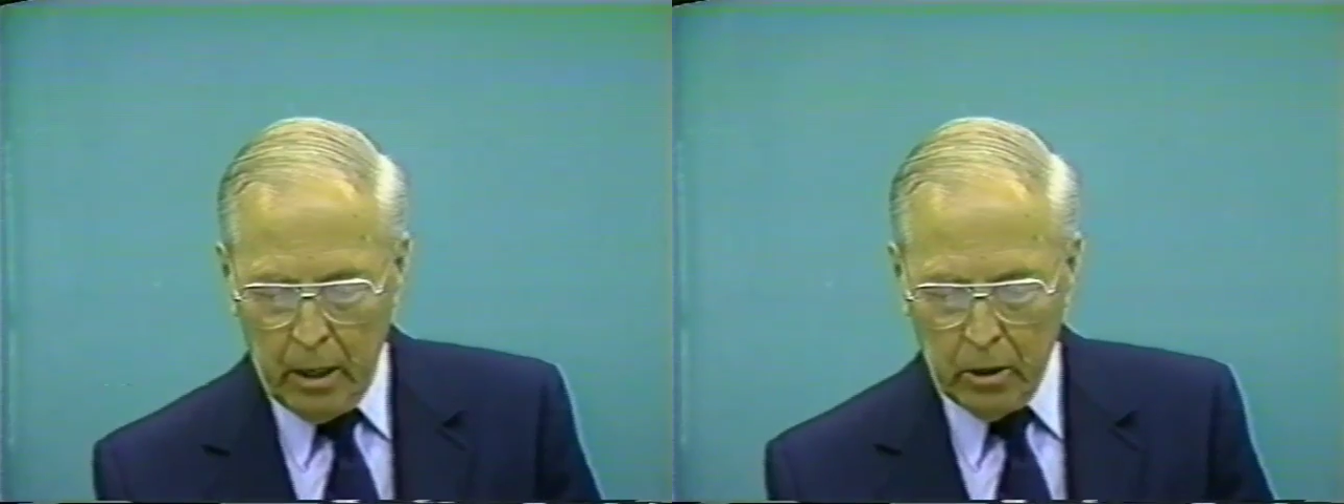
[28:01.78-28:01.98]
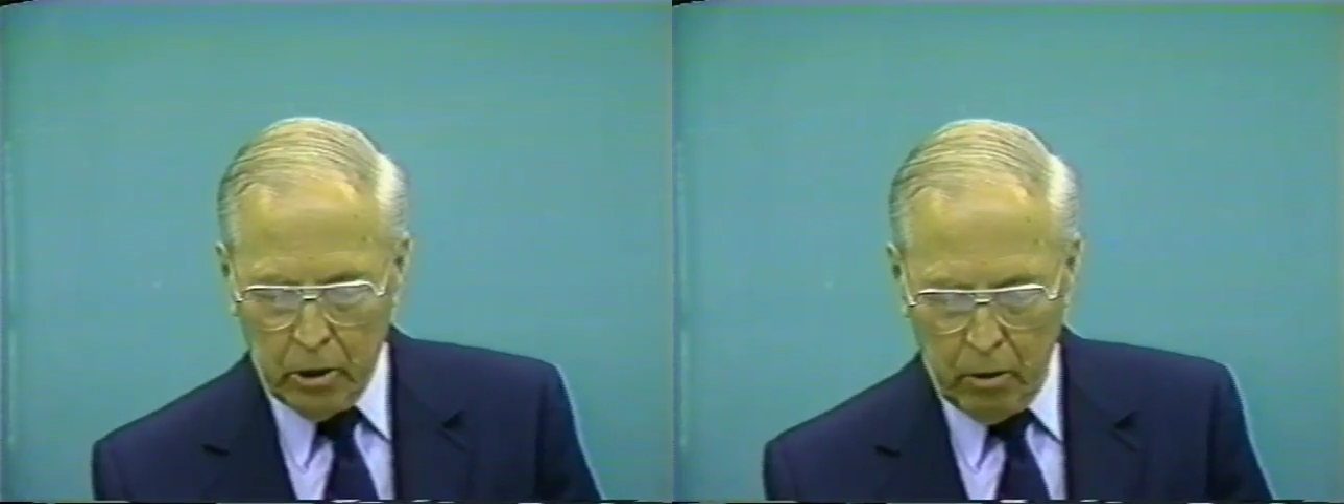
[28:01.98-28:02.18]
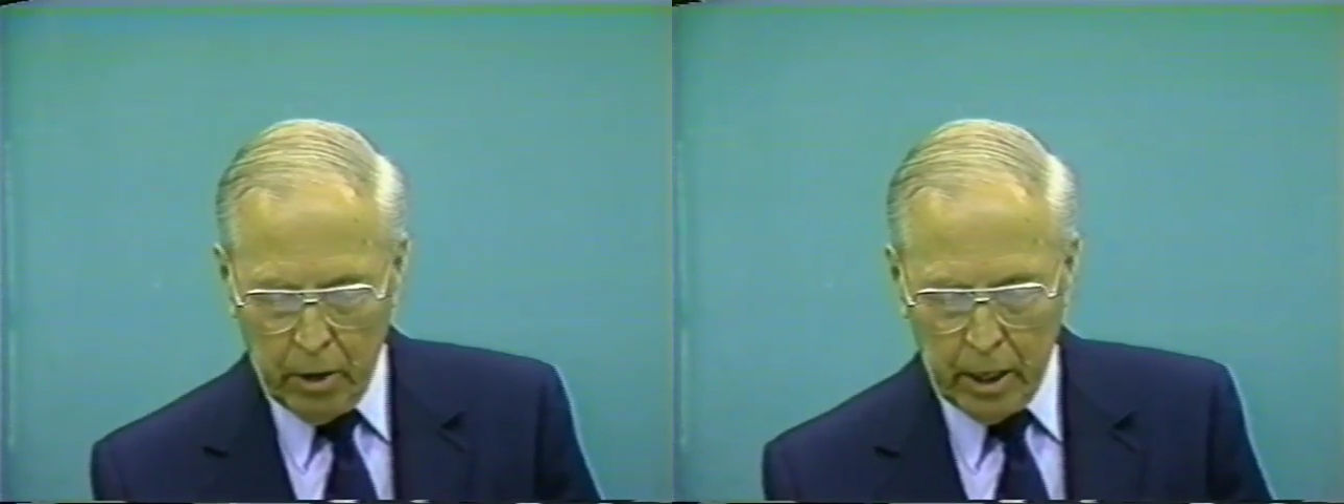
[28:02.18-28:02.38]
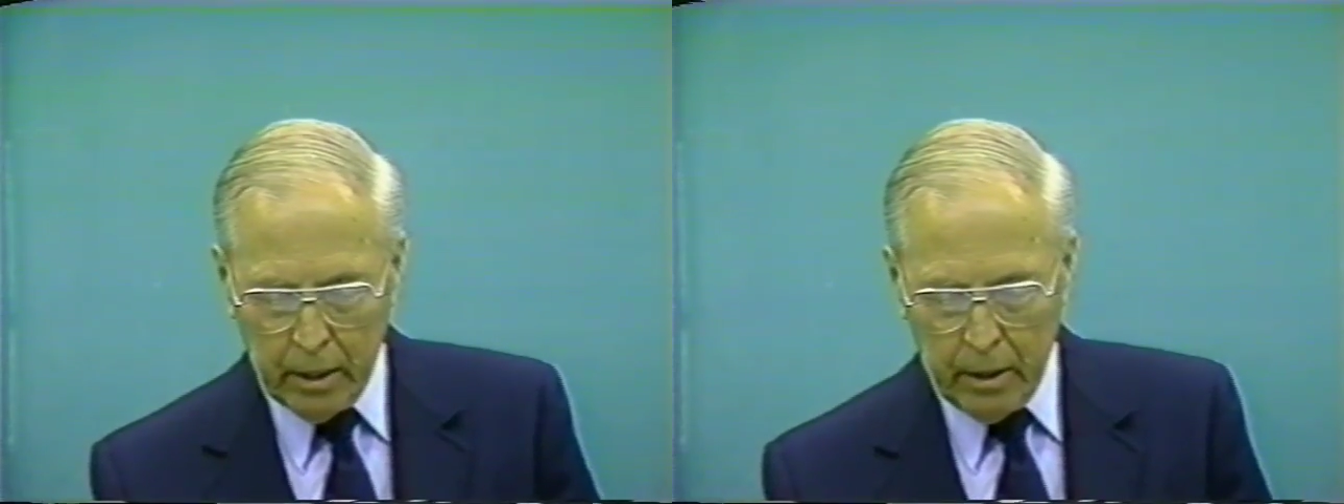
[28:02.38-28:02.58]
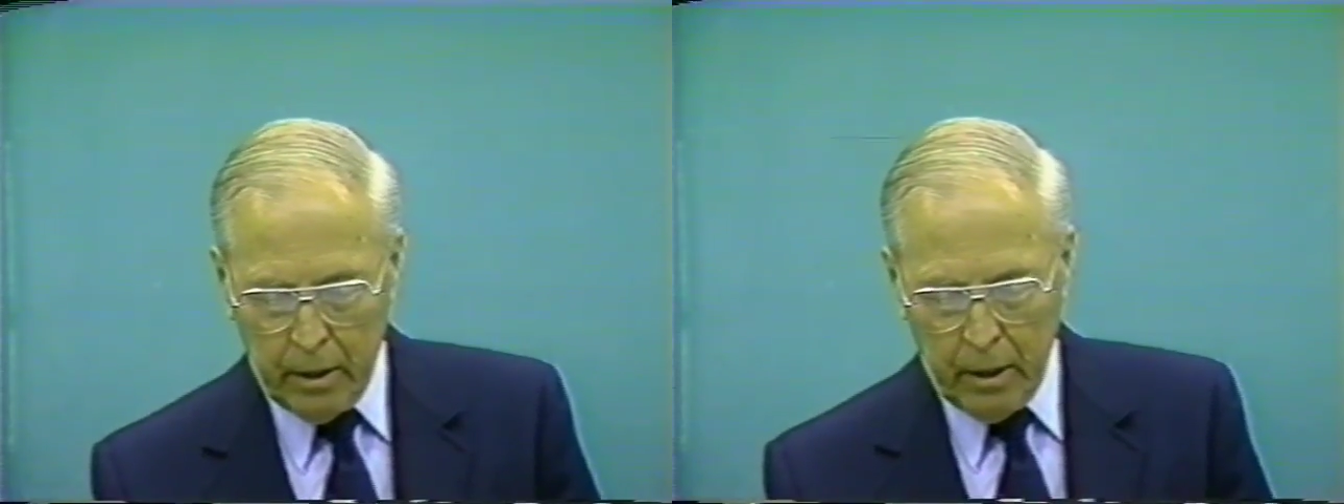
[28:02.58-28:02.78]
so
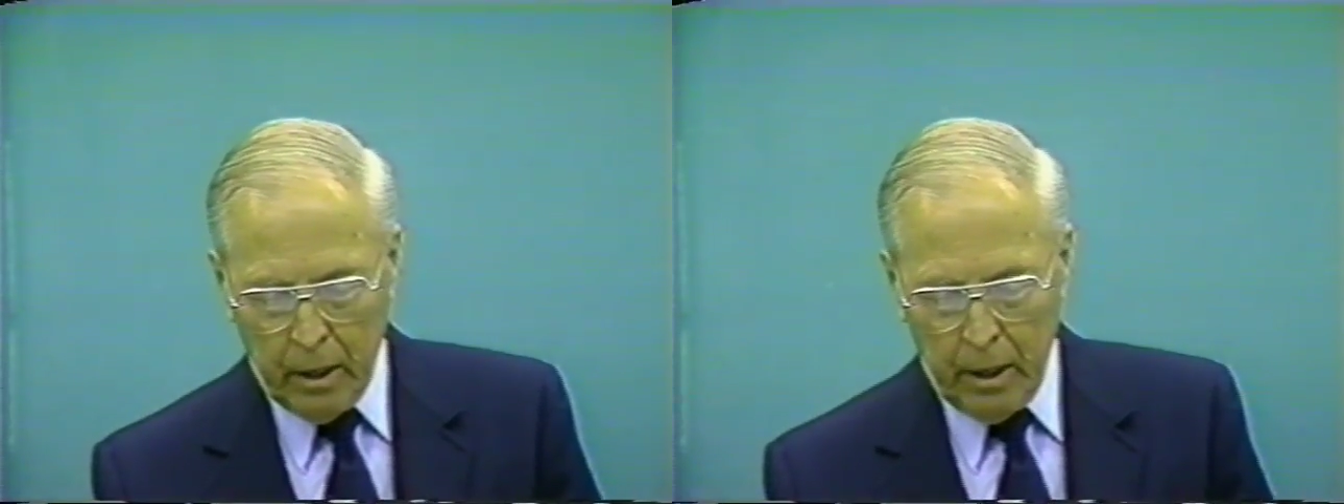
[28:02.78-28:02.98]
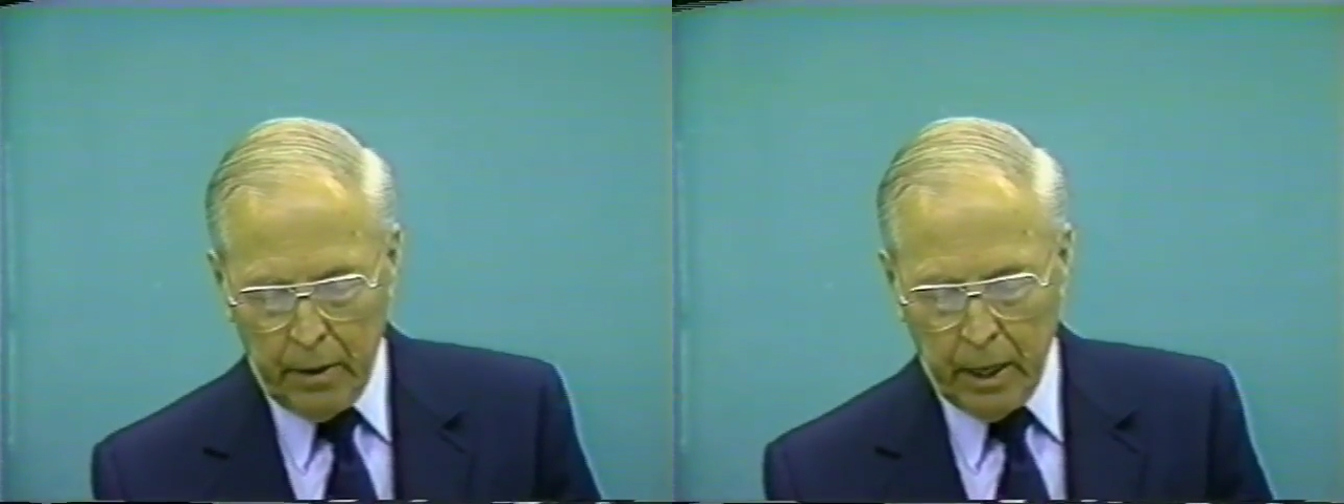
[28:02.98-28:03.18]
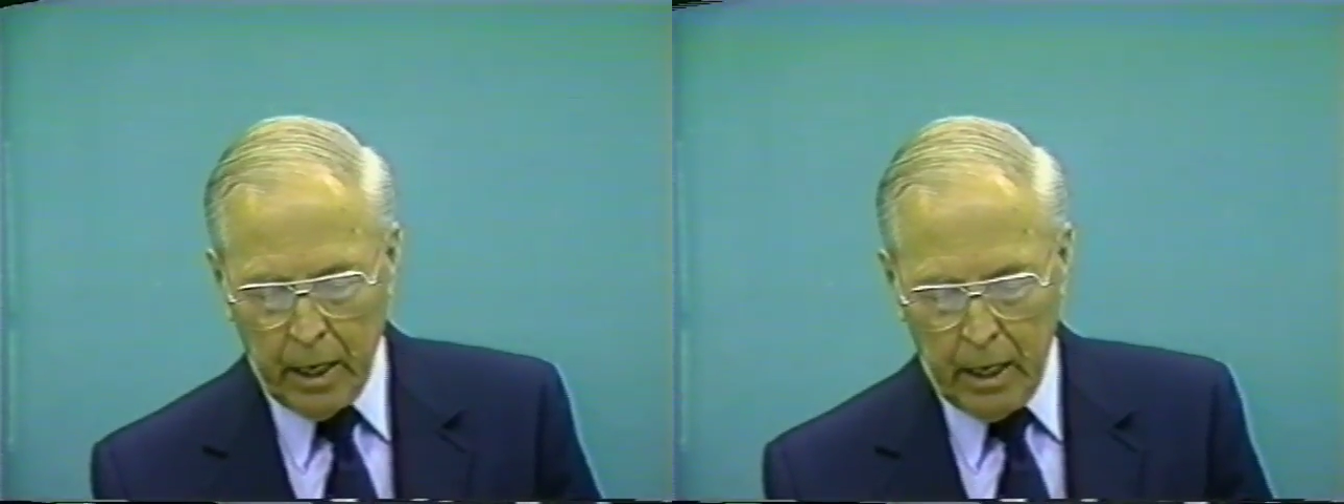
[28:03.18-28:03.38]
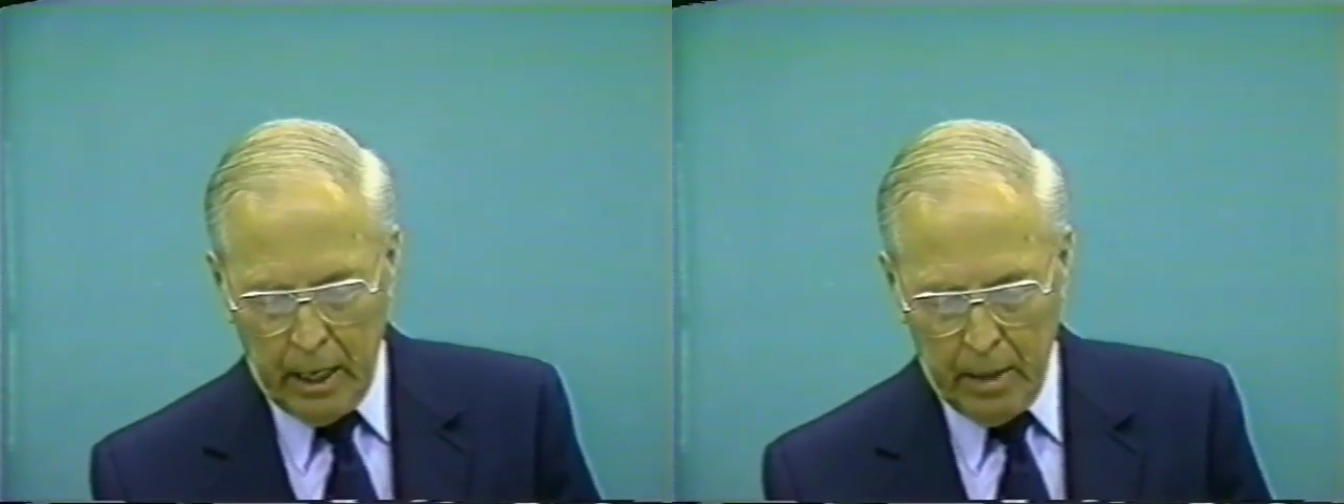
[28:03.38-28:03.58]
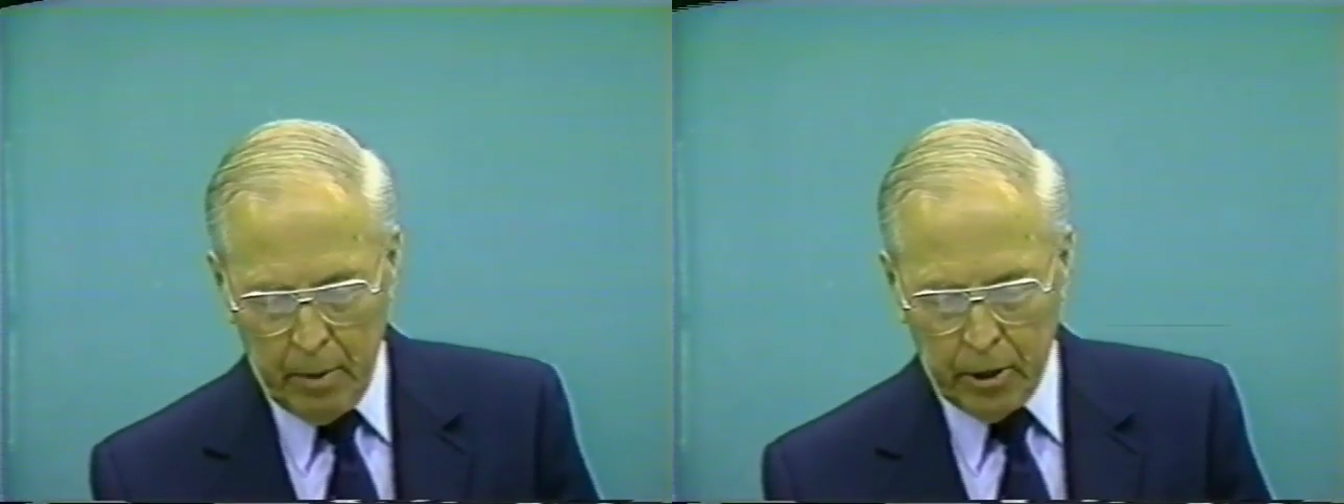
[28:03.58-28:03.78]
that they
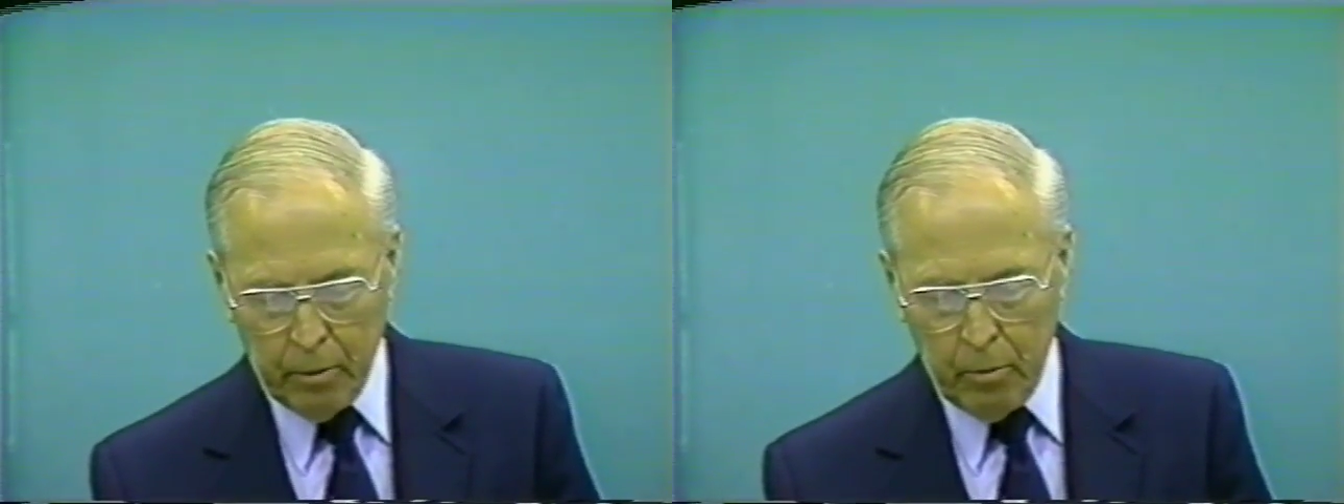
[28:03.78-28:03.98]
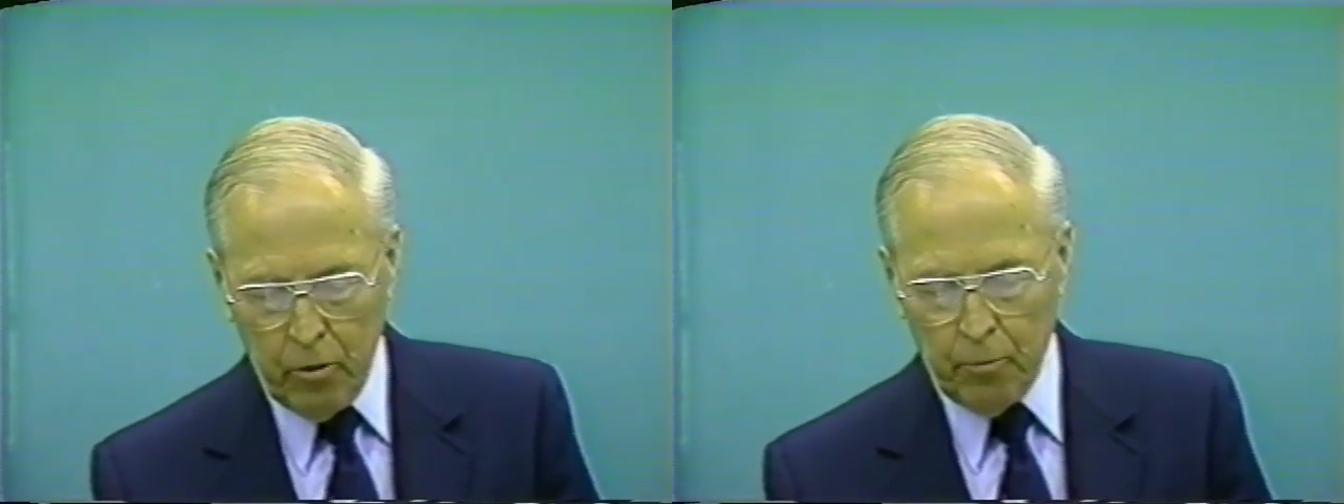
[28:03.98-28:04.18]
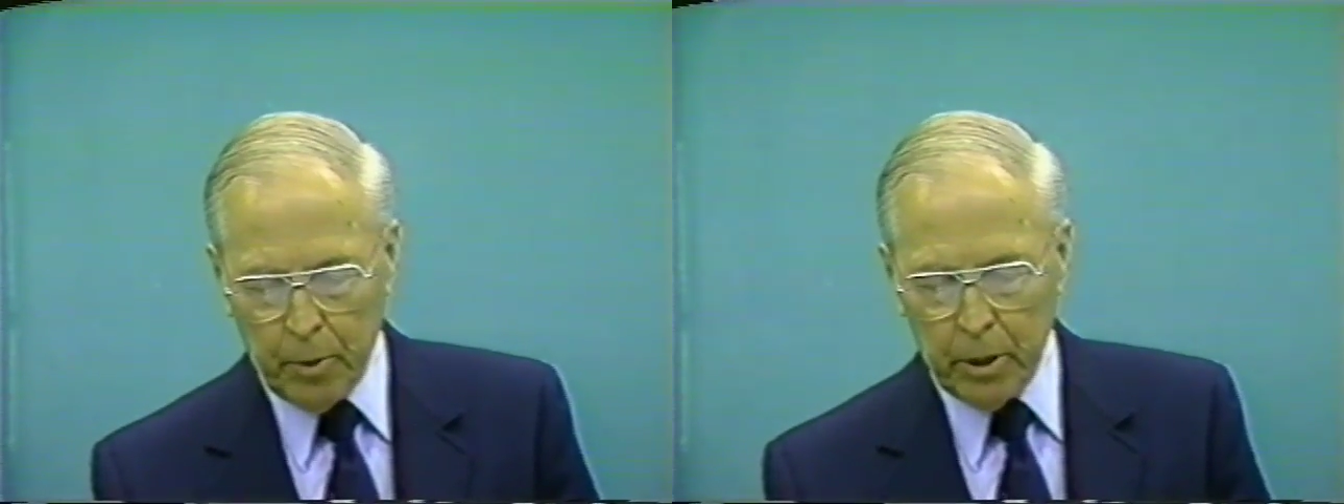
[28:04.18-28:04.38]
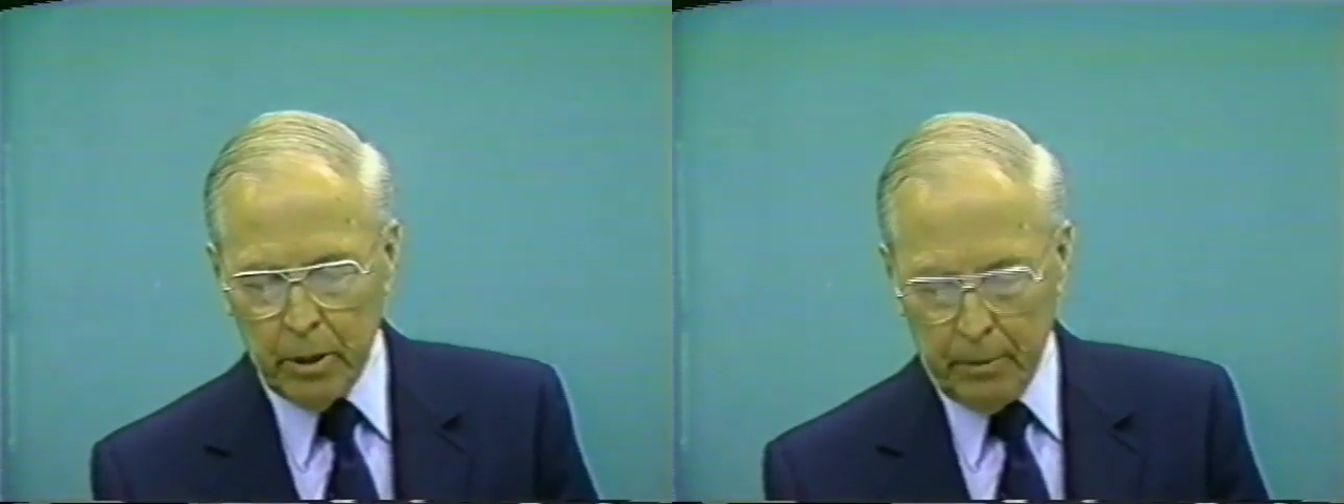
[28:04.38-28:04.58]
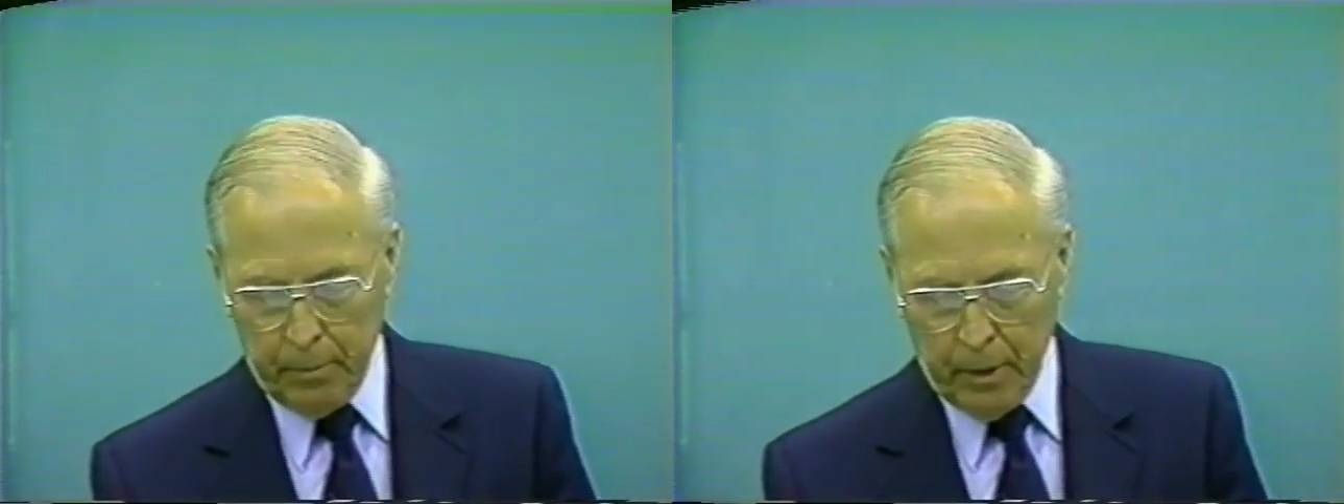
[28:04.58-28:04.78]
limit the movement